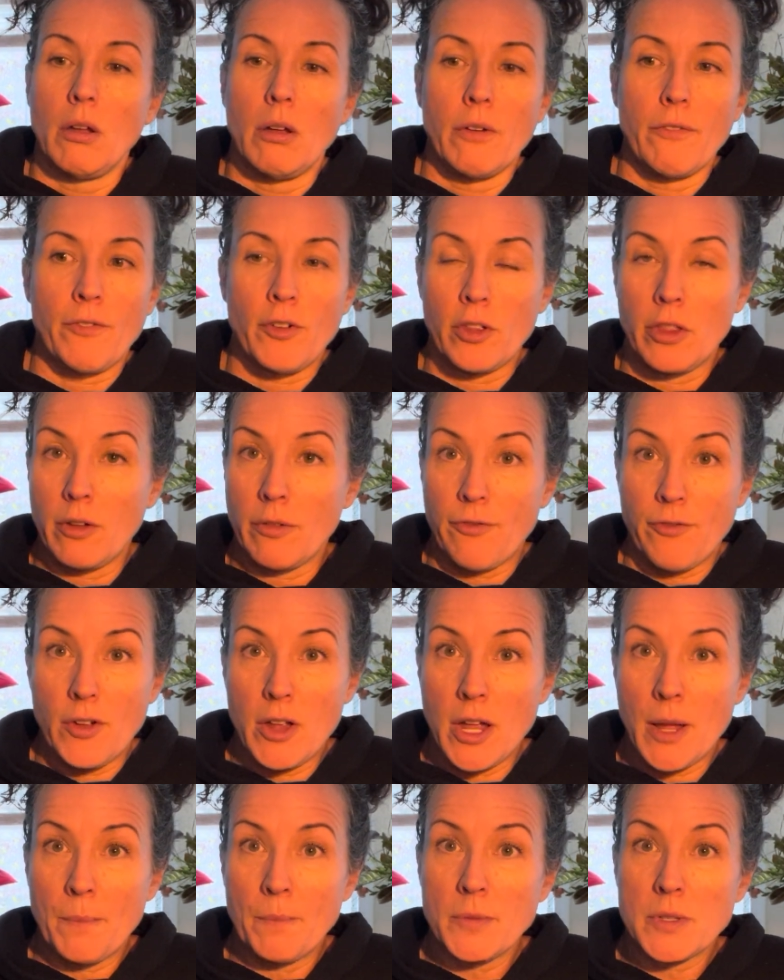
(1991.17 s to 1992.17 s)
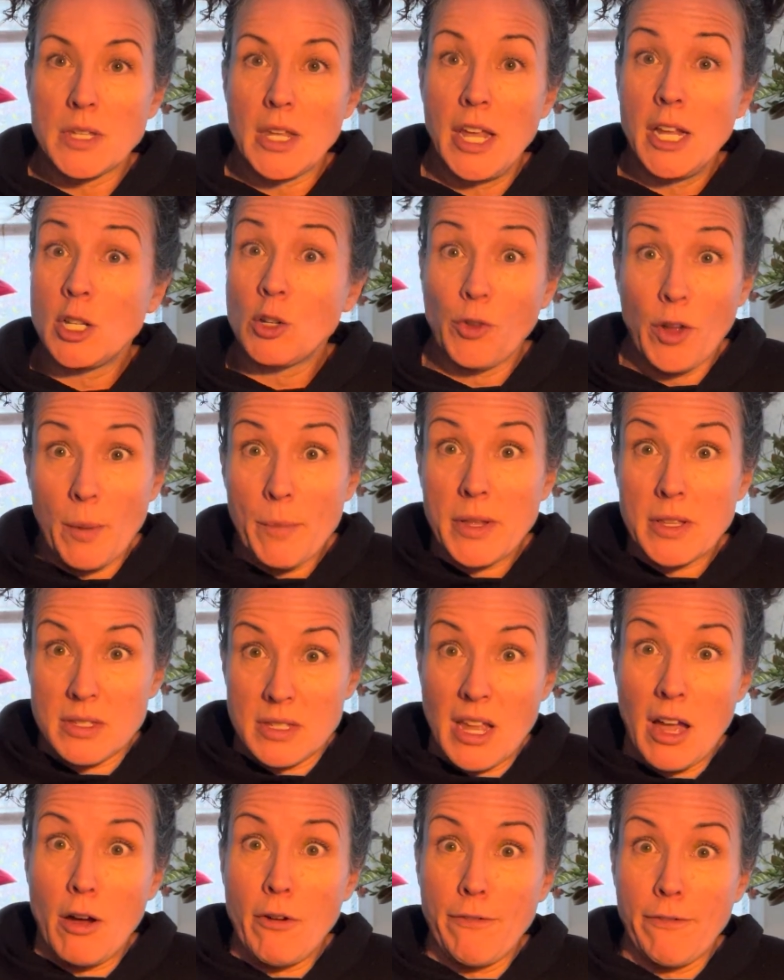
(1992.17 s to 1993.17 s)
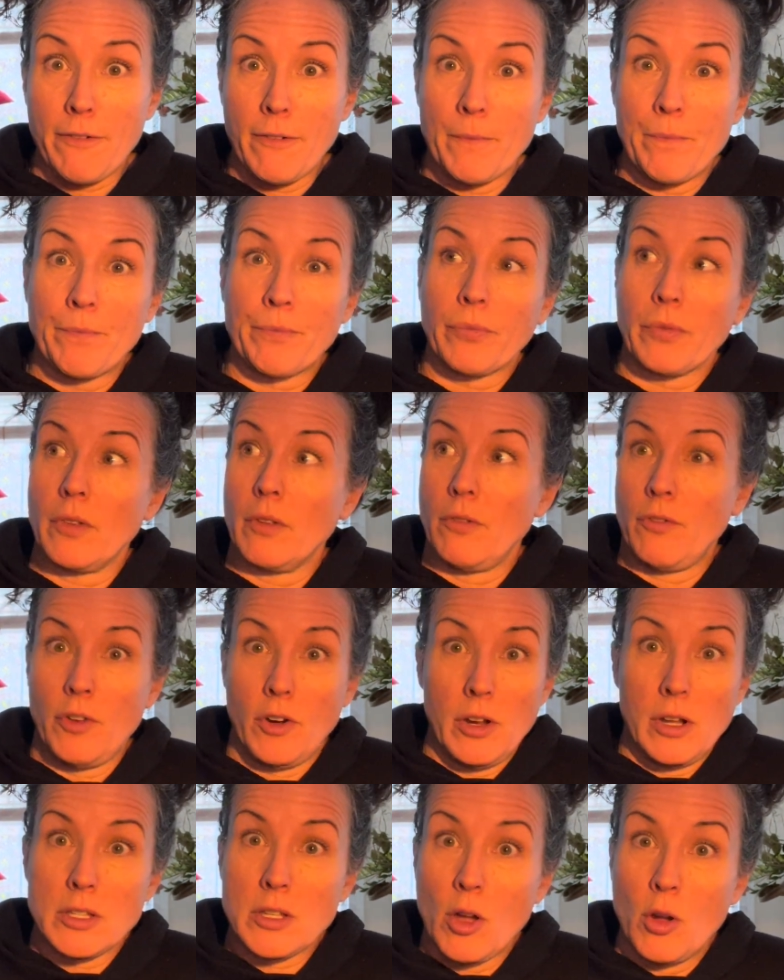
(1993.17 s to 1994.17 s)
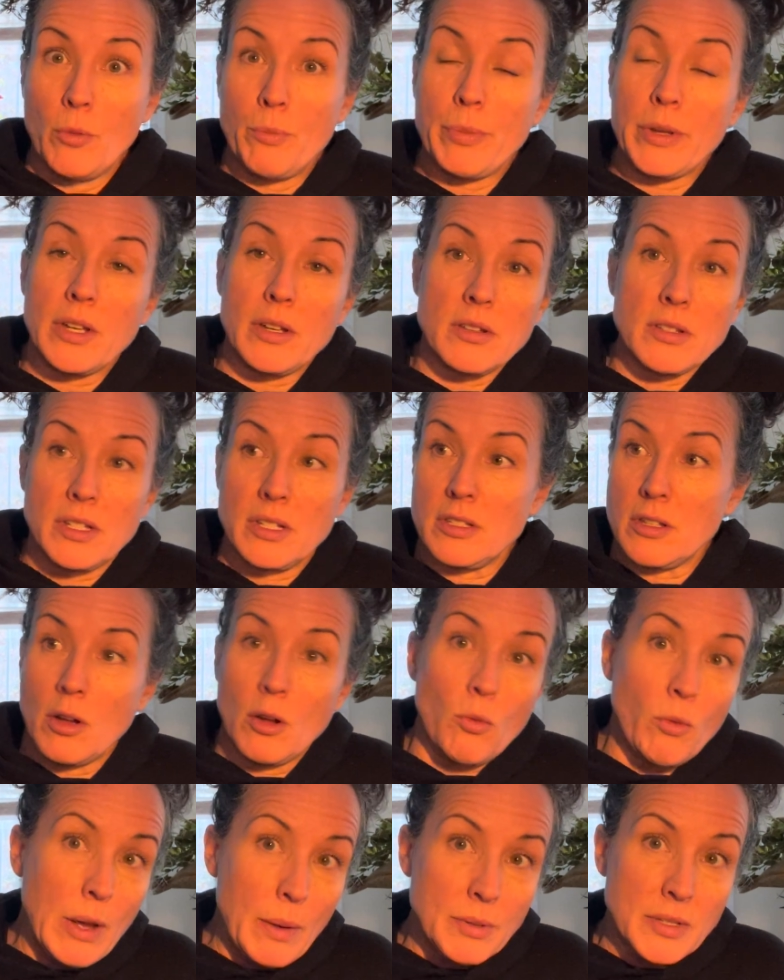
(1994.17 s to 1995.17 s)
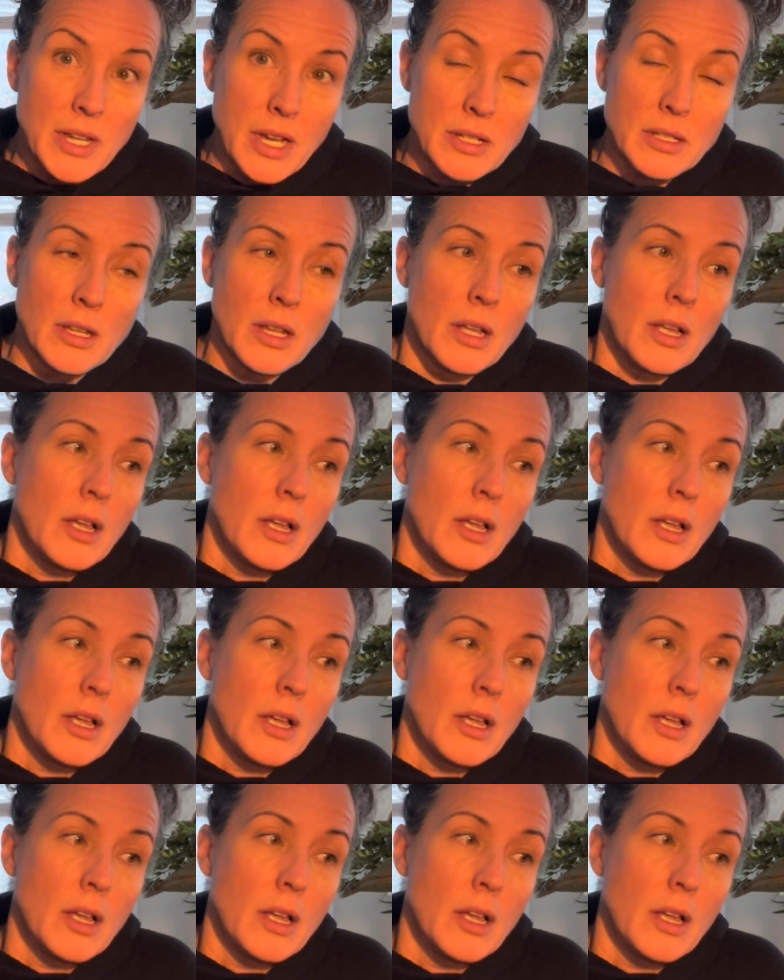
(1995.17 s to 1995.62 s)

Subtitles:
for the films, each film itself, for its own bills, its own websites.